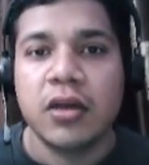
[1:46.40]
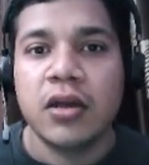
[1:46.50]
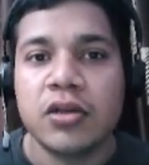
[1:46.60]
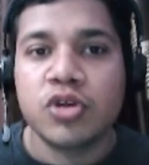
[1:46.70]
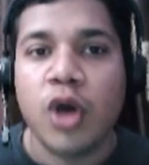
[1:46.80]

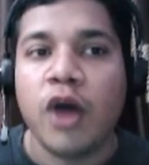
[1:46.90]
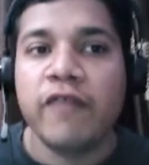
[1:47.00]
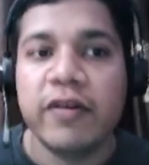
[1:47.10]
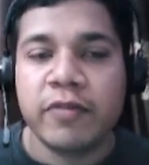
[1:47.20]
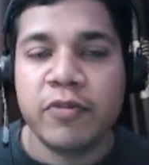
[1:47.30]
So how will
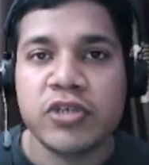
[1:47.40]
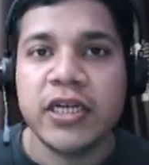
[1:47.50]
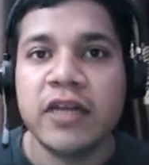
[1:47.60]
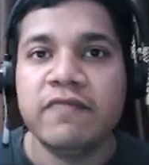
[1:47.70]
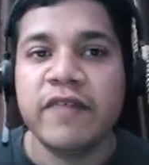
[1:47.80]
we
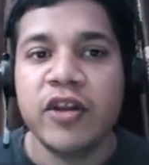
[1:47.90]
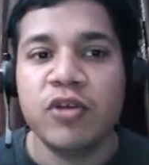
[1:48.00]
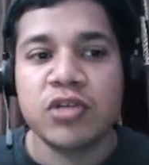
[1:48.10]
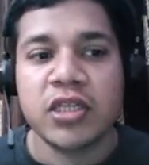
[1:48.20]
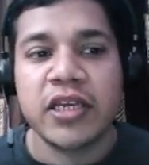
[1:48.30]
proceed? We will use
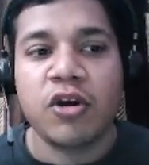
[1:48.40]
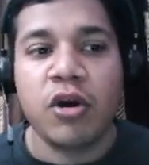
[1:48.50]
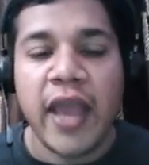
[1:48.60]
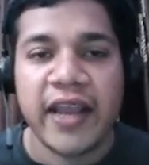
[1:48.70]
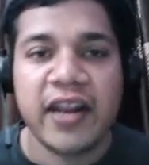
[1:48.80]
a thing called
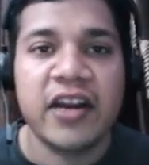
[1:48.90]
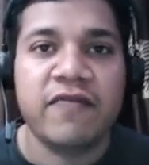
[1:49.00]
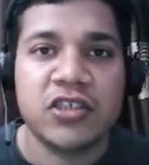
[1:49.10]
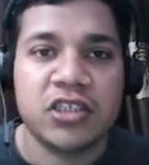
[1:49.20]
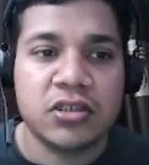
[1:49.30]
aggregate
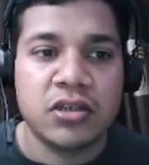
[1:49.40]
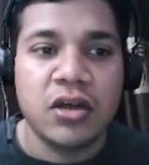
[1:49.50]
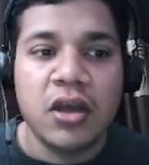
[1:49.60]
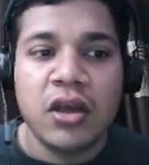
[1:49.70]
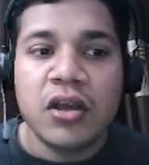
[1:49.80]
function.
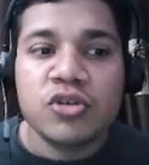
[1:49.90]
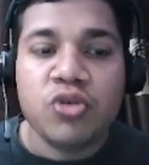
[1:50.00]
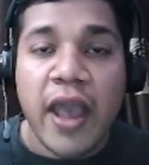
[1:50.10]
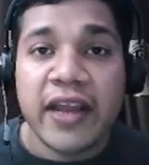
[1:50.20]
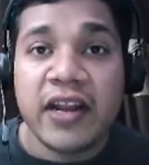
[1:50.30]
So
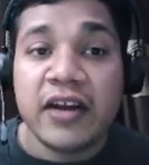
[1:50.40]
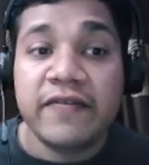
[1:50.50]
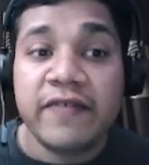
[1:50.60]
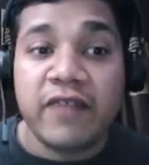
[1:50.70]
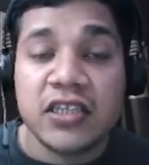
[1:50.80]
aggregate
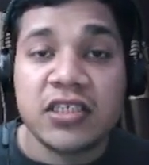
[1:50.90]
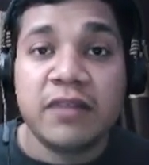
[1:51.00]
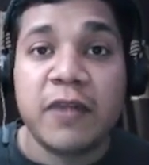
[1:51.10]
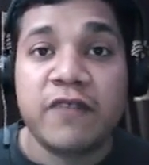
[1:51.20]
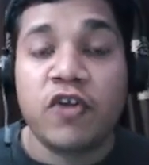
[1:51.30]
function
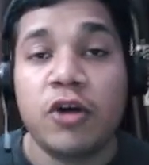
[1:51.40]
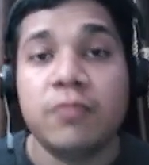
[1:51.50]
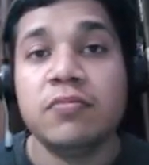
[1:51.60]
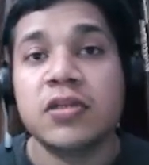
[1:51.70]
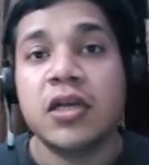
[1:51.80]
perform
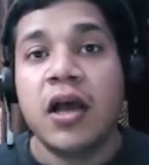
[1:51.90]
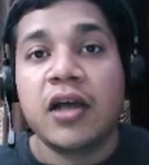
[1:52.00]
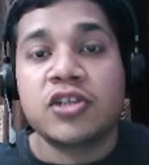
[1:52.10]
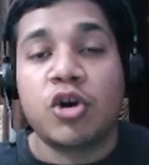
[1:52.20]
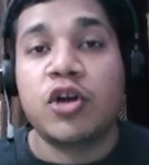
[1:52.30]
a
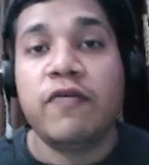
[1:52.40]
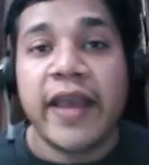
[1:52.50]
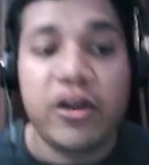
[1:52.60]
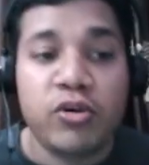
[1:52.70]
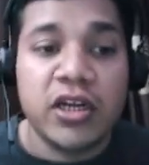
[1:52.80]
sort of
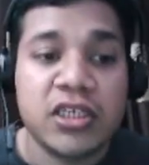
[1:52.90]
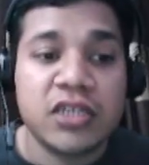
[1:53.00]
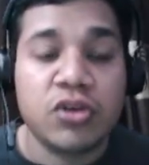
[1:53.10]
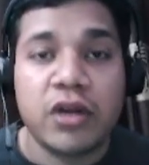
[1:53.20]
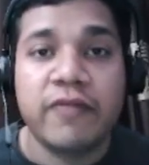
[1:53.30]
calculations
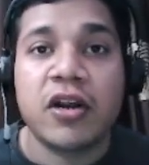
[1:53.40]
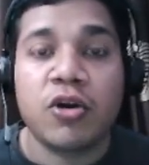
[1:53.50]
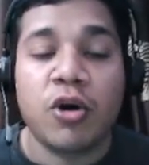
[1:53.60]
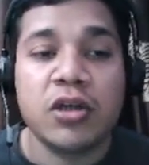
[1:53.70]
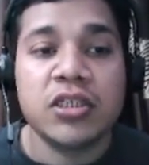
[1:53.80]
on our
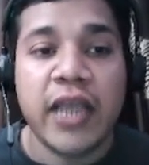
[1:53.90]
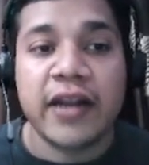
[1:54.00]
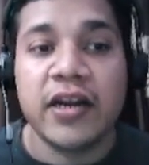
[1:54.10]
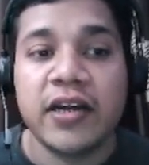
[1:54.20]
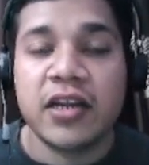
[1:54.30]
records and
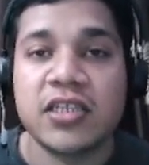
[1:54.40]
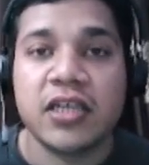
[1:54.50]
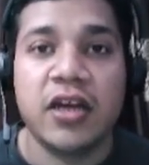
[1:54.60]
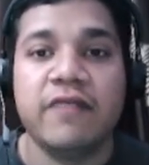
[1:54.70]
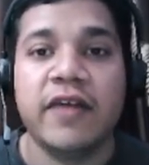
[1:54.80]
return a
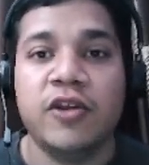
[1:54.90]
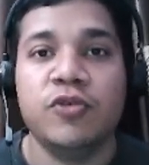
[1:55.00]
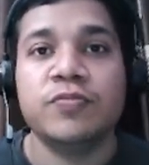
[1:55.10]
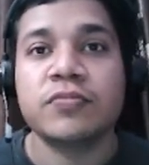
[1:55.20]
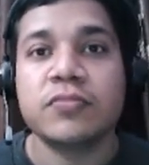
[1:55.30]
single value
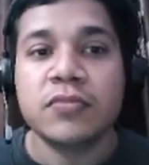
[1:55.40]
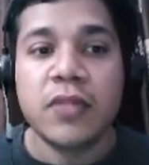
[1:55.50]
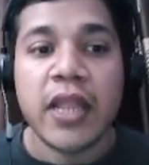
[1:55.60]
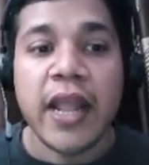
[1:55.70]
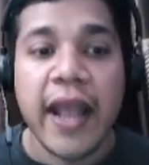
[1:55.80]

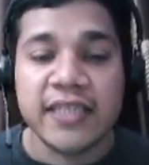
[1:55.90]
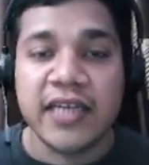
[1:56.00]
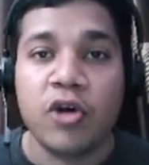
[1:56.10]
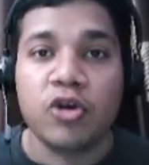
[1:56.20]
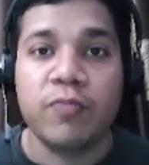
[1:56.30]
as a
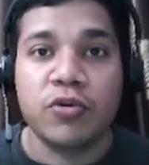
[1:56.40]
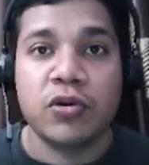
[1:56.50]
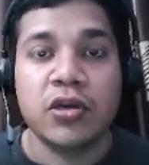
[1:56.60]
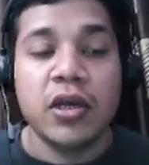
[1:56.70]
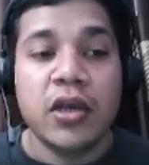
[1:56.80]
output.
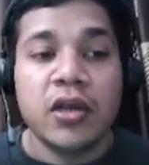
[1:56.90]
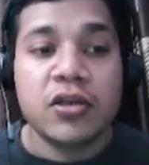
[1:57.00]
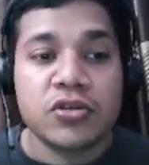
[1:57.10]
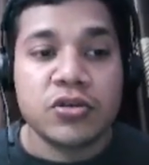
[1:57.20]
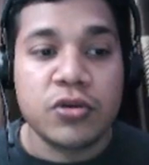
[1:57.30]

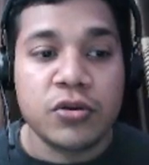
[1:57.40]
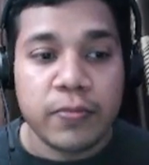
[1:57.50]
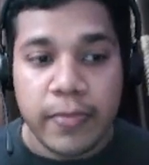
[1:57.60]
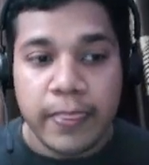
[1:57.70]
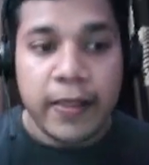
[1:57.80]
So
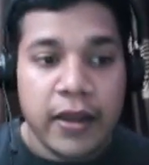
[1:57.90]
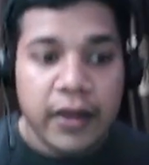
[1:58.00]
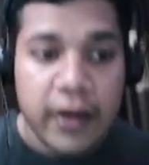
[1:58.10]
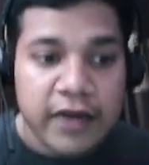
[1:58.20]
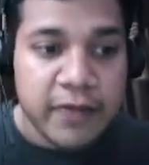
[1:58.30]

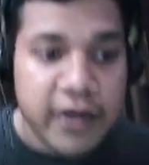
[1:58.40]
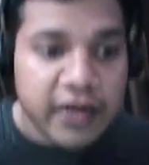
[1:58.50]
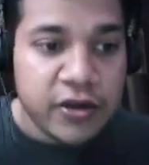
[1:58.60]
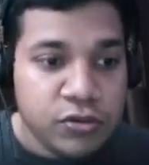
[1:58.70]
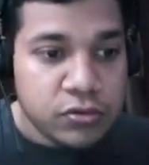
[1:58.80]
let me tell you.